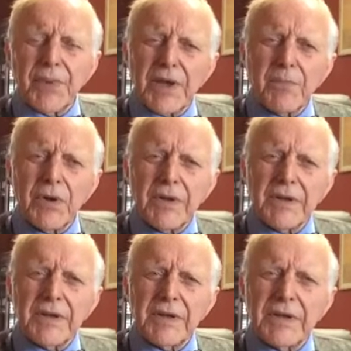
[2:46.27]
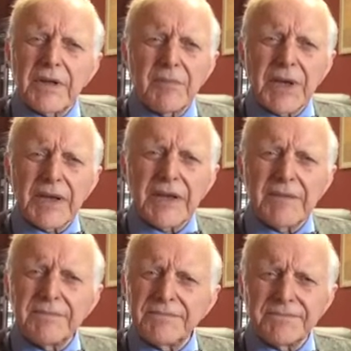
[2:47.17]
People that had committed
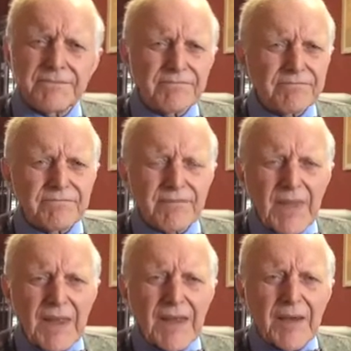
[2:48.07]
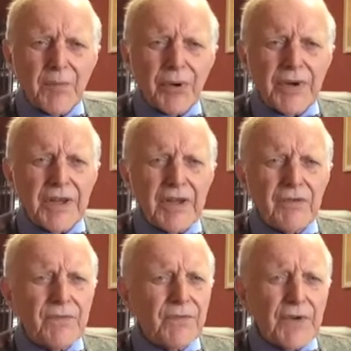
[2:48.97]
pretty
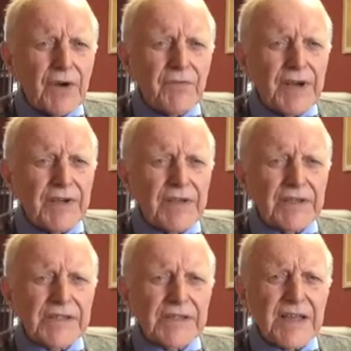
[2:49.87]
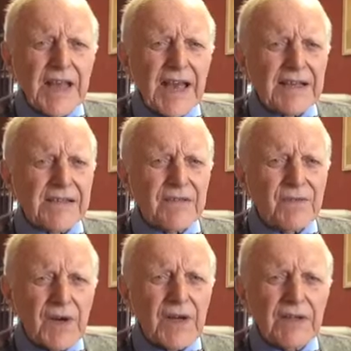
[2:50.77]
horrendous acts
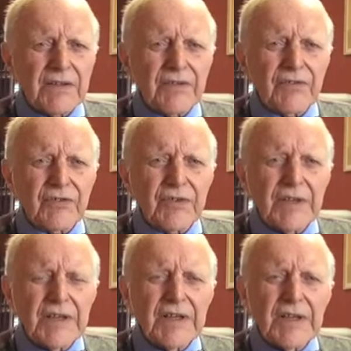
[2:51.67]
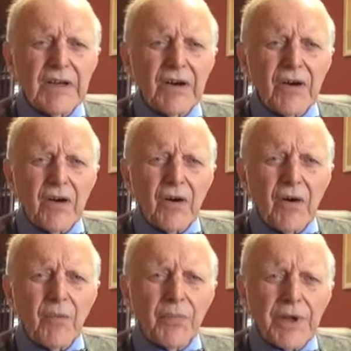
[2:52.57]
of violence
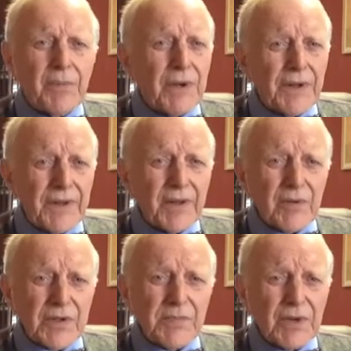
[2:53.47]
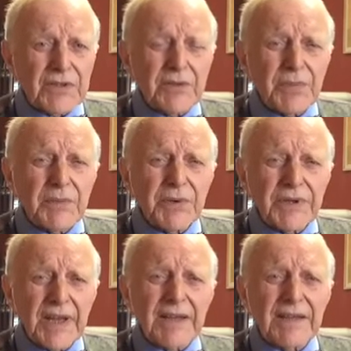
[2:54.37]
on people that they were supposed to be
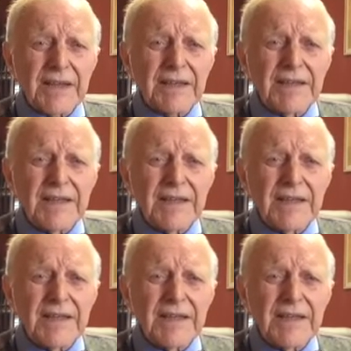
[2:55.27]
protecting,